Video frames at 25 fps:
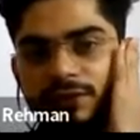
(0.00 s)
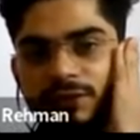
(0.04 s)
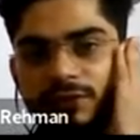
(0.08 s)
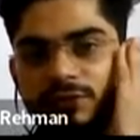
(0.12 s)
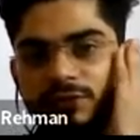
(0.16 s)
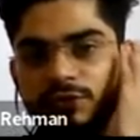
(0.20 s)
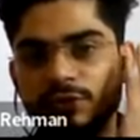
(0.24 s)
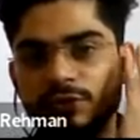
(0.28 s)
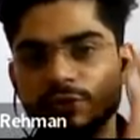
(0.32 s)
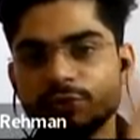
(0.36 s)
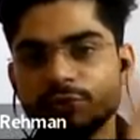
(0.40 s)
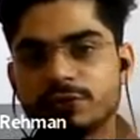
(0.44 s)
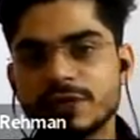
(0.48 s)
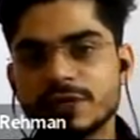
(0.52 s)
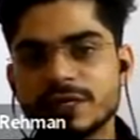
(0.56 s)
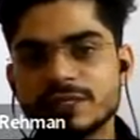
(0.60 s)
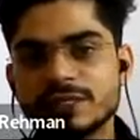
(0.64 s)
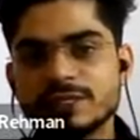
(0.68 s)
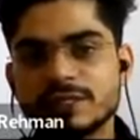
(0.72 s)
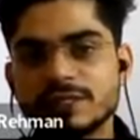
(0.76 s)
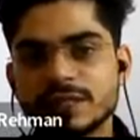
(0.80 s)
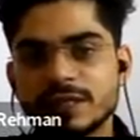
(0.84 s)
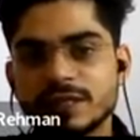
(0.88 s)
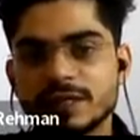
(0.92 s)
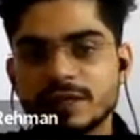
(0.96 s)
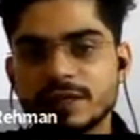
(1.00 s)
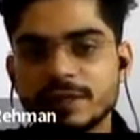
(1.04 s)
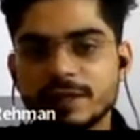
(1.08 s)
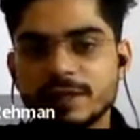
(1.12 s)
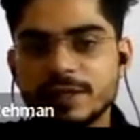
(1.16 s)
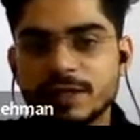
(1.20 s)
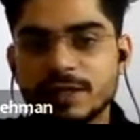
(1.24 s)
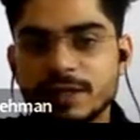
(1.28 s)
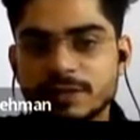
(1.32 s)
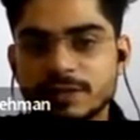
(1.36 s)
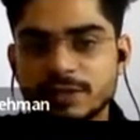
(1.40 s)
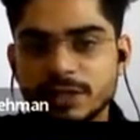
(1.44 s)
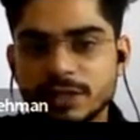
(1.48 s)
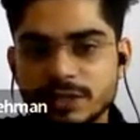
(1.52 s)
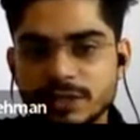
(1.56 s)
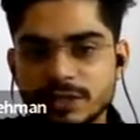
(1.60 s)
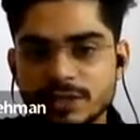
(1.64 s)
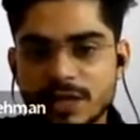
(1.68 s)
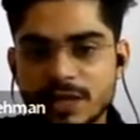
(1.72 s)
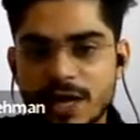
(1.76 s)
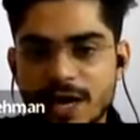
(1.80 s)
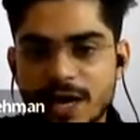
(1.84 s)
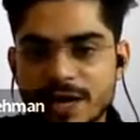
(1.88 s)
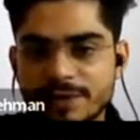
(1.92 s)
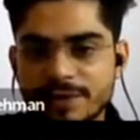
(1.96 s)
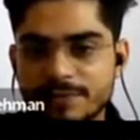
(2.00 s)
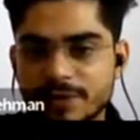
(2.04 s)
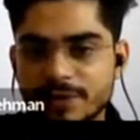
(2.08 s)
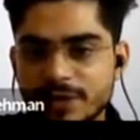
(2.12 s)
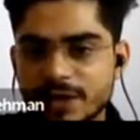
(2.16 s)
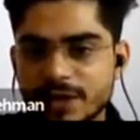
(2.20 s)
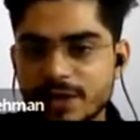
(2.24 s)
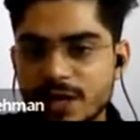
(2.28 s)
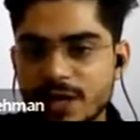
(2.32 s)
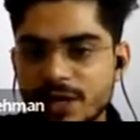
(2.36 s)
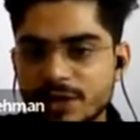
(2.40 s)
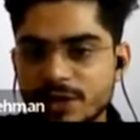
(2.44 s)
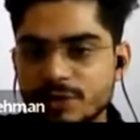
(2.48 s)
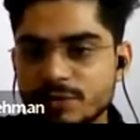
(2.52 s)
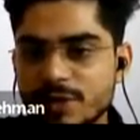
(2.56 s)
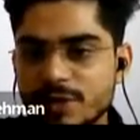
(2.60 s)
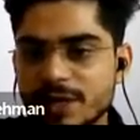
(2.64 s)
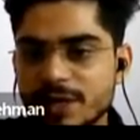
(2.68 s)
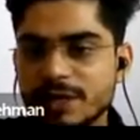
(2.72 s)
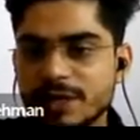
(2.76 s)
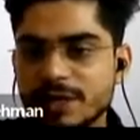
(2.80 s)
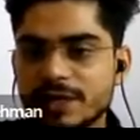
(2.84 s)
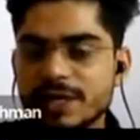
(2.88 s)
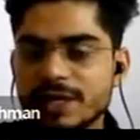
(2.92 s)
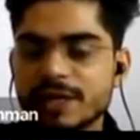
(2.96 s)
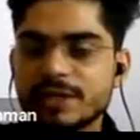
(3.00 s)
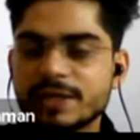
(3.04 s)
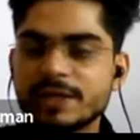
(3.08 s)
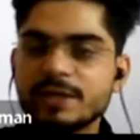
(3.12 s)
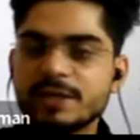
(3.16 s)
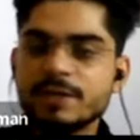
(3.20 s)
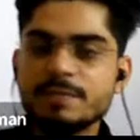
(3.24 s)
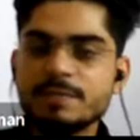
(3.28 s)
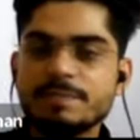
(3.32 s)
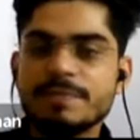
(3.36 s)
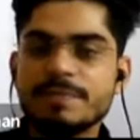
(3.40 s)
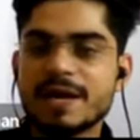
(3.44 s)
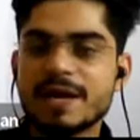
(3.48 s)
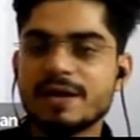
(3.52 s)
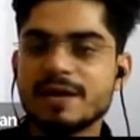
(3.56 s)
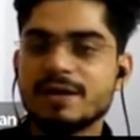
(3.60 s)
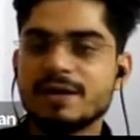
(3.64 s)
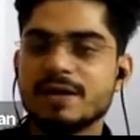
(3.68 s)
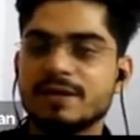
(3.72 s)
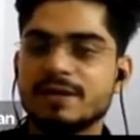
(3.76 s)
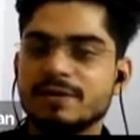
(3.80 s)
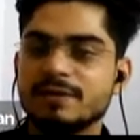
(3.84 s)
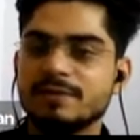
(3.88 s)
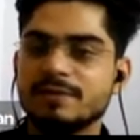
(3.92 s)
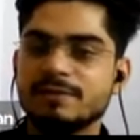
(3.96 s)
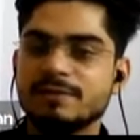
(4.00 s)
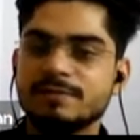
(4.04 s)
So you can say these R1 and R2 are connected in parallel.